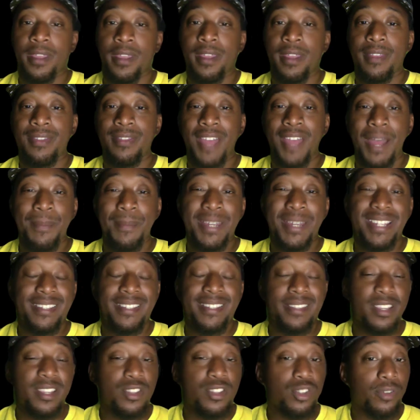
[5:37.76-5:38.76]
That means
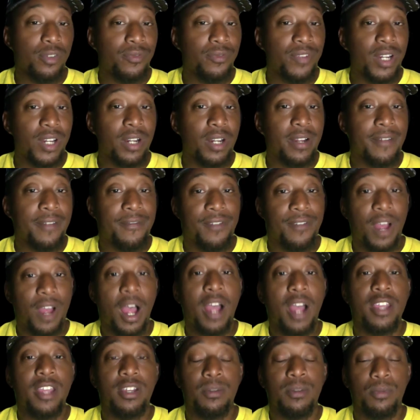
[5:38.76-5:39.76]
these are very
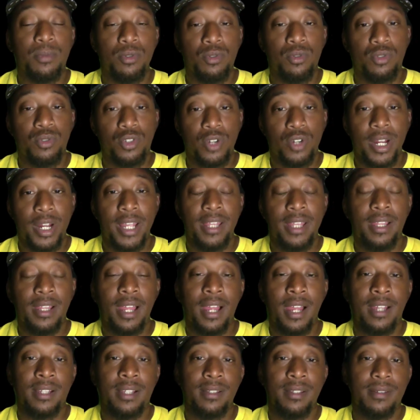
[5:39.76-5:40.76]
valuable trade
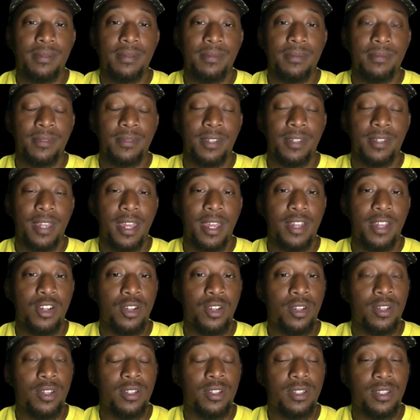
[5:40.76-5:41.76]
lines. Okay.
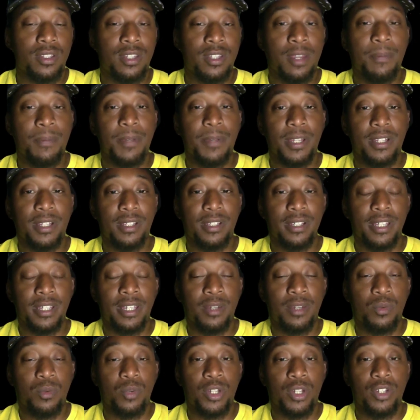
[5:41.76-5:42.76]
Typically,
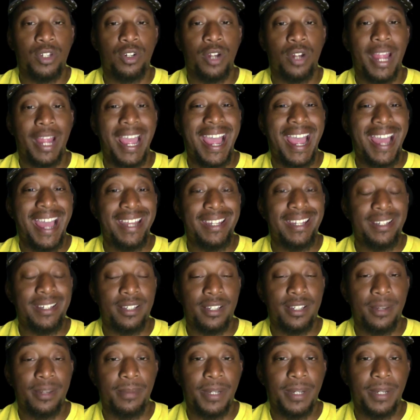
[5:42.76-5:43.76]
when you're adding
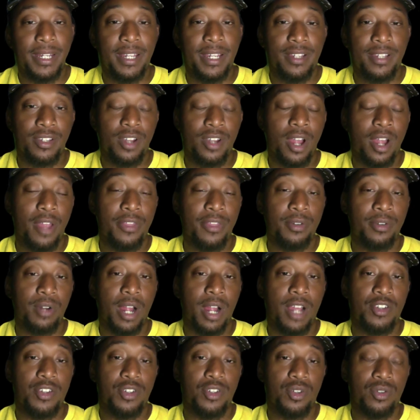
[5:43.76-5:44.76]
somebody as an
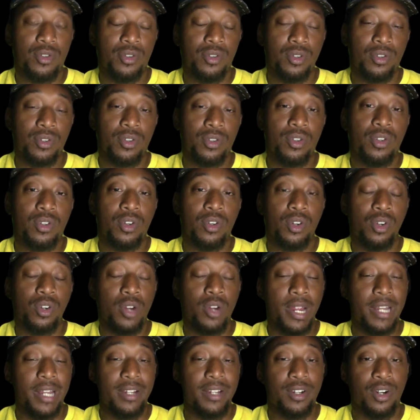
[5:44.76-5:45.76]
authorized user to your
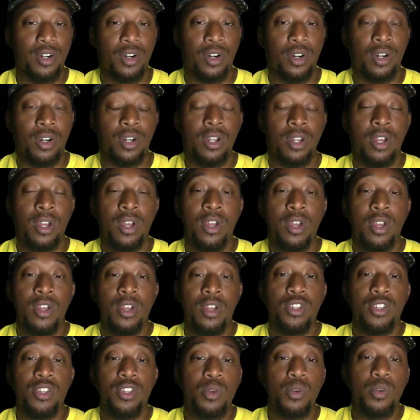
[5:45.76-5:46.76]
credit card,
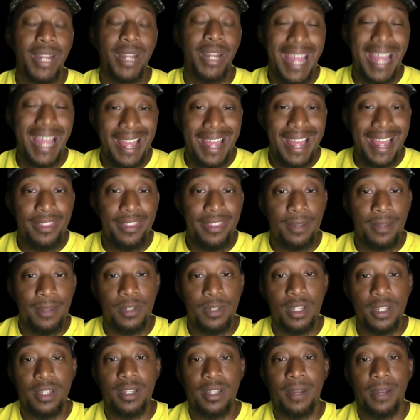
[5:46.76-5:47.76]
you want to add them
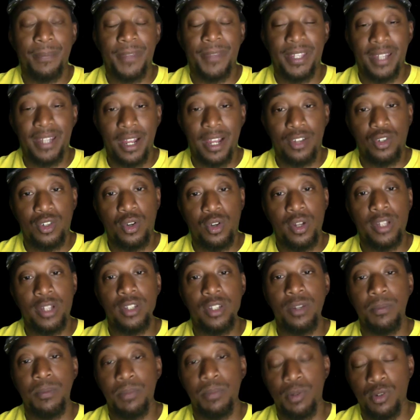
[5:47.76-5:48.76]
to something that's going
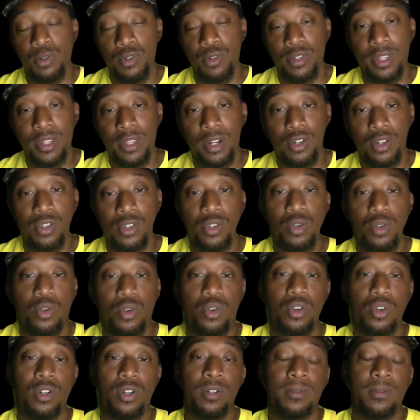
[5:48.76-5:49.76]
to boost their
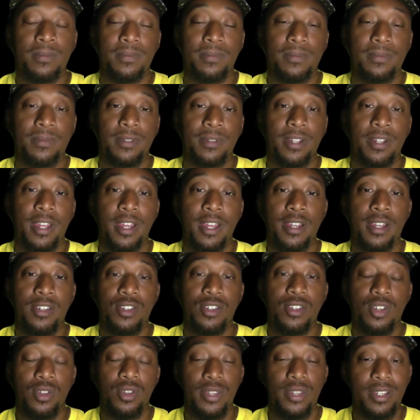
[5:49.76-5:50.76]
score. Okay.
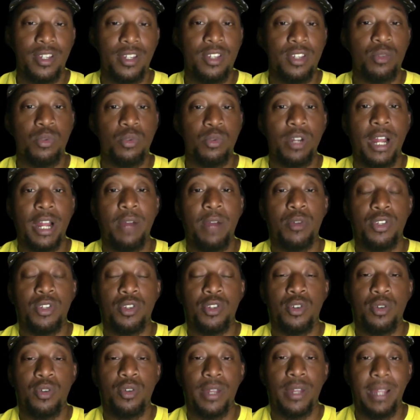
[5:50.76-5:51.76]
So this is what I was
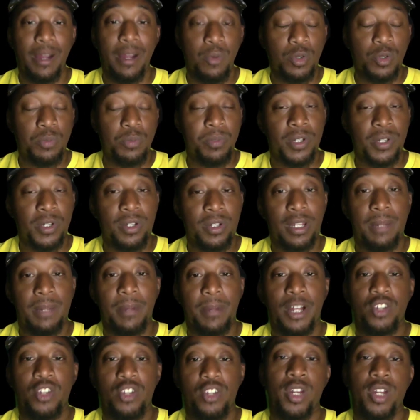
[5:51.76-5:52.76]
doing. I was building my
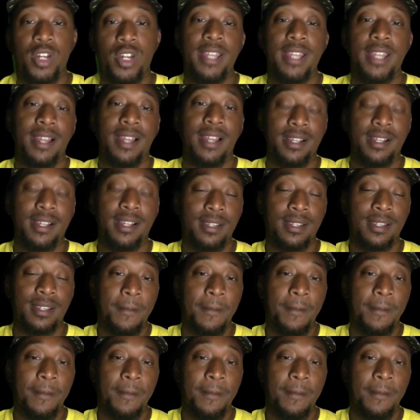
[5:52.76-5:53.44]
trade lines.